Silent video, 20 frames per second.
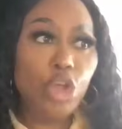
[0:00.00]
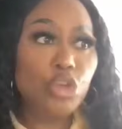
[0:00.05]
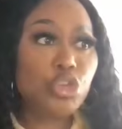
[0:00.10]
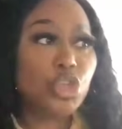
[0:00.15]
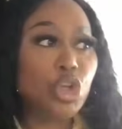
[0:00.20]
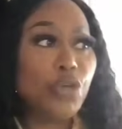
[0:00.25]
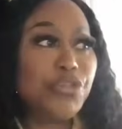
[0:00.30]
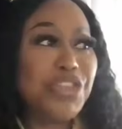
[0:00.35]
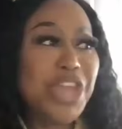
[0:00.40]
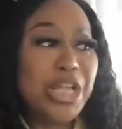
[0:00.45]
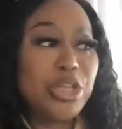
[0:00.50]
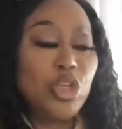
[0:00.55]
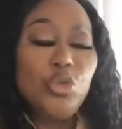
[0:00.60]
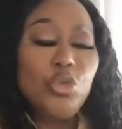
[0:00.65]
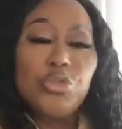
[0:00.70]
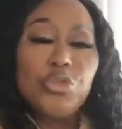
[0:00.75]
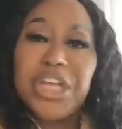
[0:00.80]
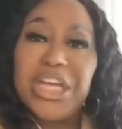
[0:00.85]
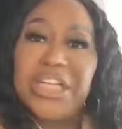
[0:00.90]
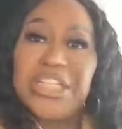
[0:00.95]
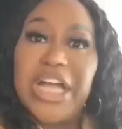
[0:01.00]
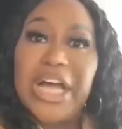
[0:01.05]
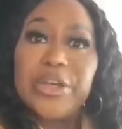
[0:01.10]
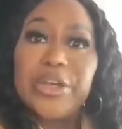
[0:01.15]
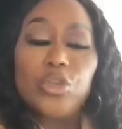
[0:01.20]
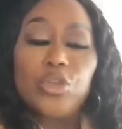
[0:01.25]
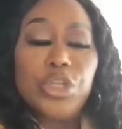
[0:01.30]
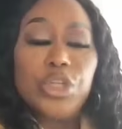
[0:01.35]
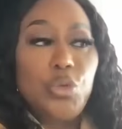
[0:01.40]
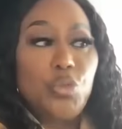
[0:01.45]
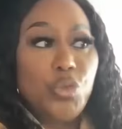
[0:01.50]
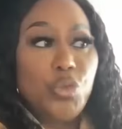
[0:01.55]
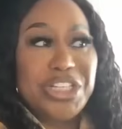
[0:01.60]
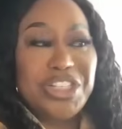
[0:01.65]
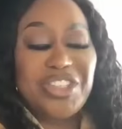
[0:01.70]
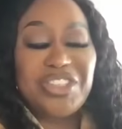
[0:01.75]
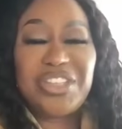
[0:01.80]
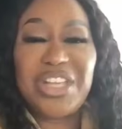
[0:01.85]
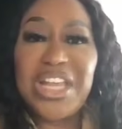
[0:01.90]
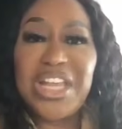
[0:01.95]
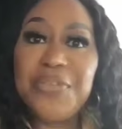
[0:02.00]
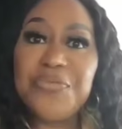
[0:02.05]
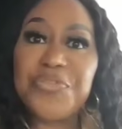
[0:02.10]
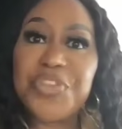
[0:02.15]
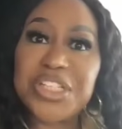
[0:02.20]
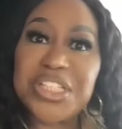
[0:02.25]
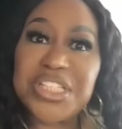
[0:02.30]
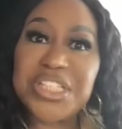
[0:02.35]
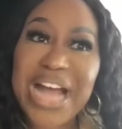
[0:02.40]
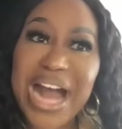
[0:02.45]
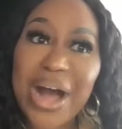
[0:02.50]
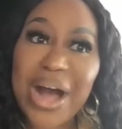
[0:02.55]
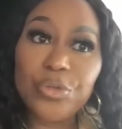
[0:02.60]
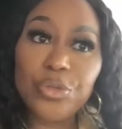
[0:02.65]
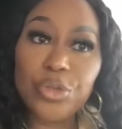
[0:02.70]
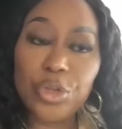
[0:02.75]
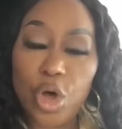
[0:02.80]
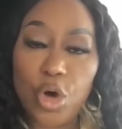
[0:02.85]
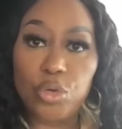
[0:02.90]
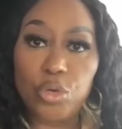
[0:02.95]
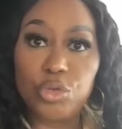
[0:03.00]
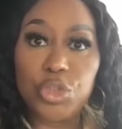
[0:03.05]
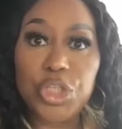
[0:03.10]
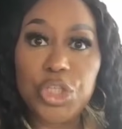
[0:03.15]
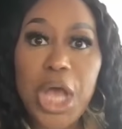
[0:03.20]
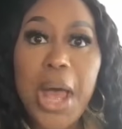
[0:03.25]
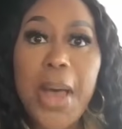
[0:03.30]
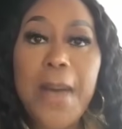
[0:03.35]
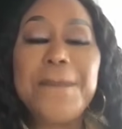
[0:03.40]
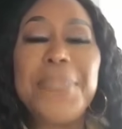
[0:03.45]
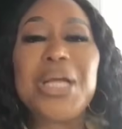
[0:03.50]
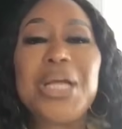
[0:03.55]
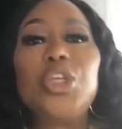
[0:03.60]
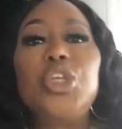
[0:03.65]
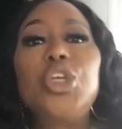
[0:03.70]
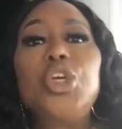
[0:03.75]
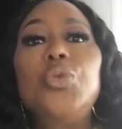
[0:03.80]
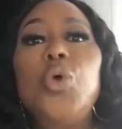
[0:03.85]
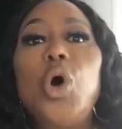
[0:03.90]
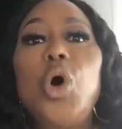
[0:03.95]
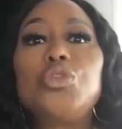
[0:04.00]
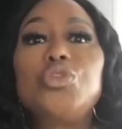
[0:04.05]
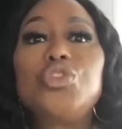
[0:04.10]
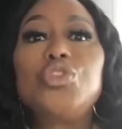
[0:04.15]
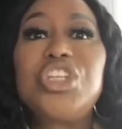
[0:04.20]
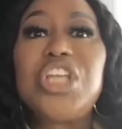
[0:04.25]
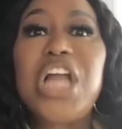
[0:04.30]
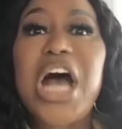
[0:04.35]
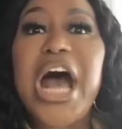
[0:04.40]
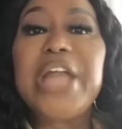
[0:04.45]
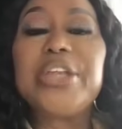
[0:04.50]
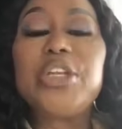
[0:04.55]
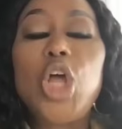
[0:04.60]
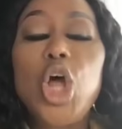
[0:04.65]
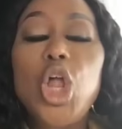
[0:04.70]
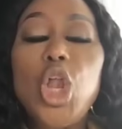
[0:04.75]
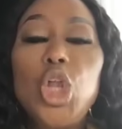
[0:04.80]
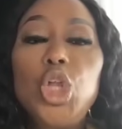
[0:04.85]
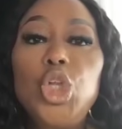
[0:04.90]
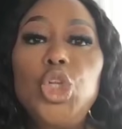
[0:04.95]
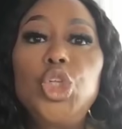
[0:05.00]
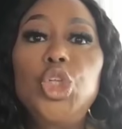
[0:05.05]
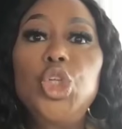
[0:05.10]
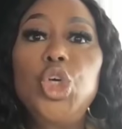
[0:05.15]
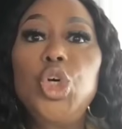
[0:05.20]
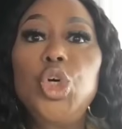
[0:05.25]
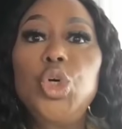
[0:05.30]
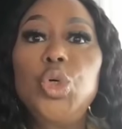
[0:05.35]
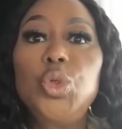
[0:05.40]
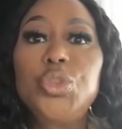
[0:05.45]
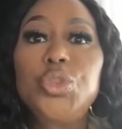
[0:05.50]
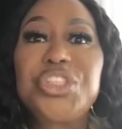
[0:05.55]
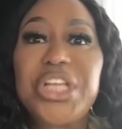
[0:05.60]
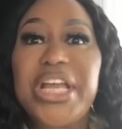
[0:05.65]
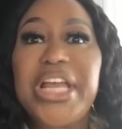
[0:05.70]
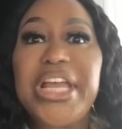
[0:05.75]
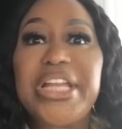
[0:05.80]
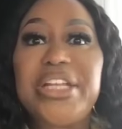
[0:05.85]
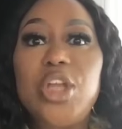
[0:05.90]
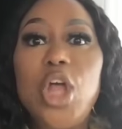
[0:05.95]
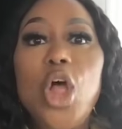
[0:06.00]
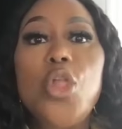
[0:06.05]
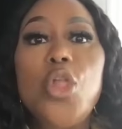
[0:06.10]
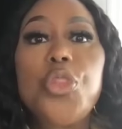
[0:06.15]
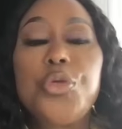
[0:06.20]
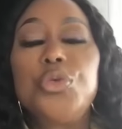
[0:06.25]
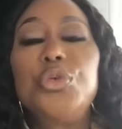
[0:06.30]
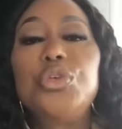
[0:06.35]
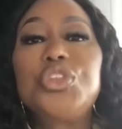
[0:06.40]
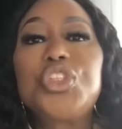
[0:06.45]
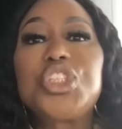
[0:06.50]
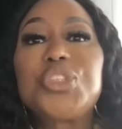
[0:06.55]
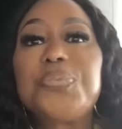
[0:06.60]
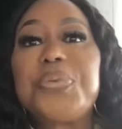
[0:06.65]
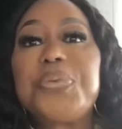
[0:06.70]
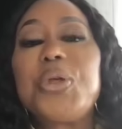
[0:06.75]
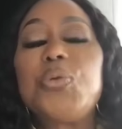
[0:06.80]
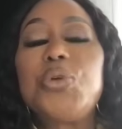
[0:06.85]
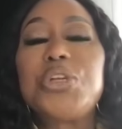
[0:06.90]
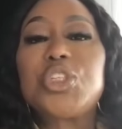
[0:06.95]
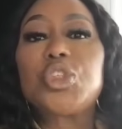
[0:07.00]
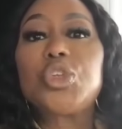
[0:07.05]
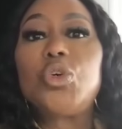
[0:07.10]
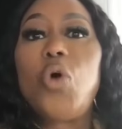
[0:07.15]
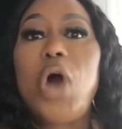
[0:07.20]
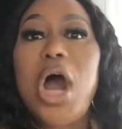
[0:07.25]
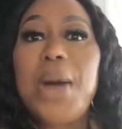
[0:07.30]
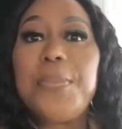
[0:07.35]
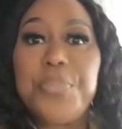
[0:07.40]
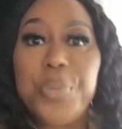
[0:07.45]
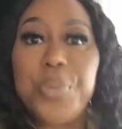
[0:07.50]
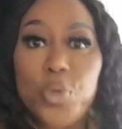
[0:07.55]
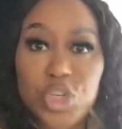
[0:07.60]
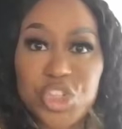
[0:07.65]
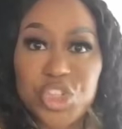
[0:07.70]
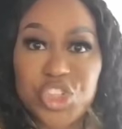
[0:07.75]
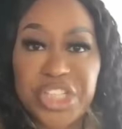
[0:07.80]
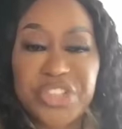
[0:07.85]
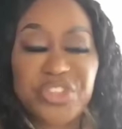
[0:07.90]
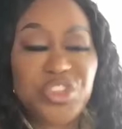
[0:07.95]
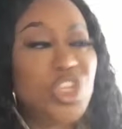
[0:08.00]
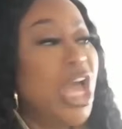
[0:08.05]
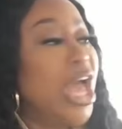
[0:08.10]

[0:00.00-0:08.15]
so that you can not only receive the downloads, but you will not lose it through spiritual abortions.